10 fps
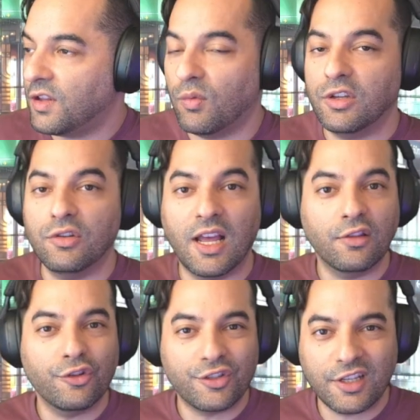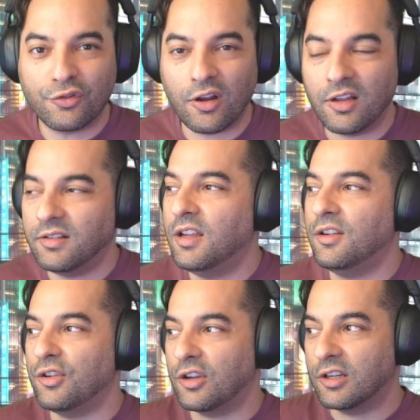When you download Citron,
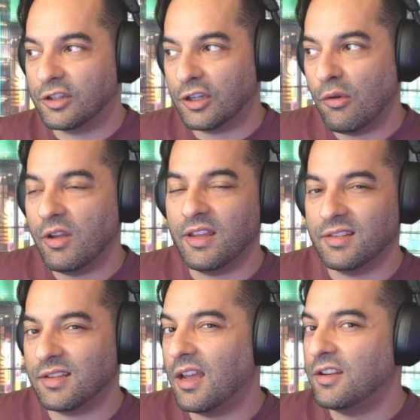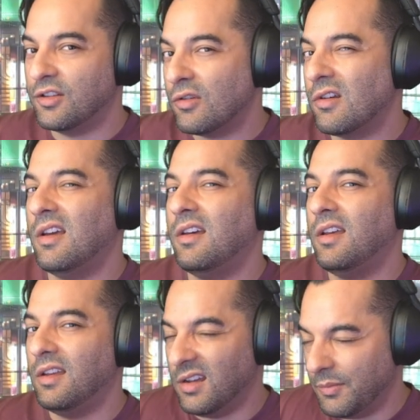you're going to throw it inside your
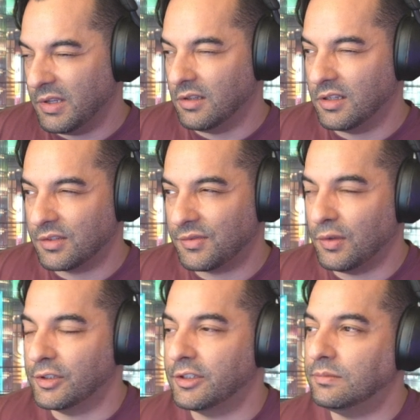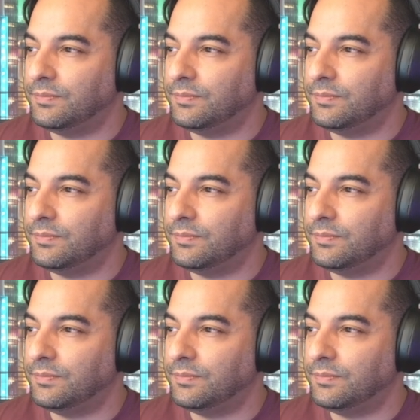emulators folder.